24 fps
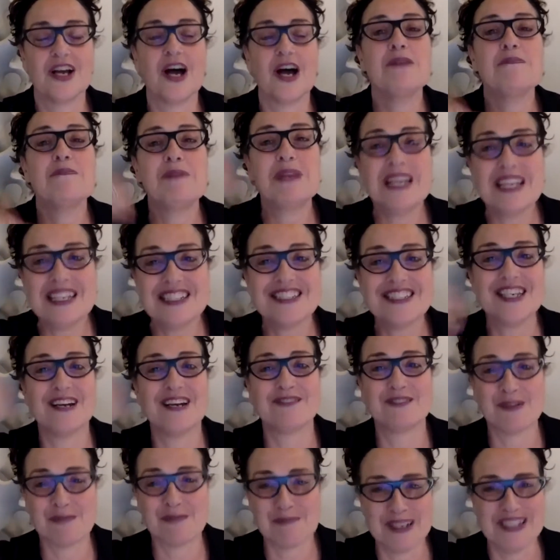On piece
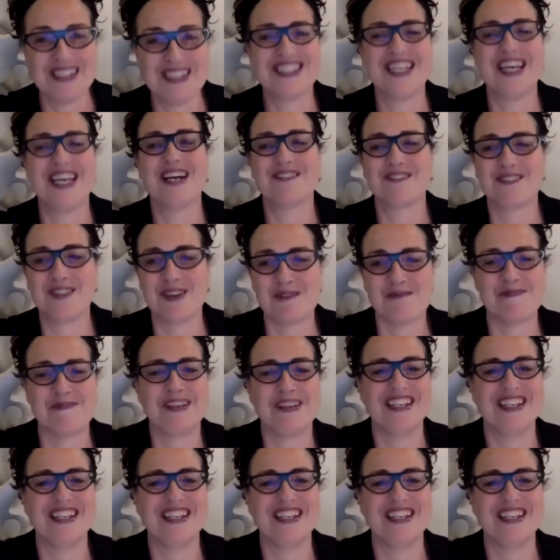after piece after piece.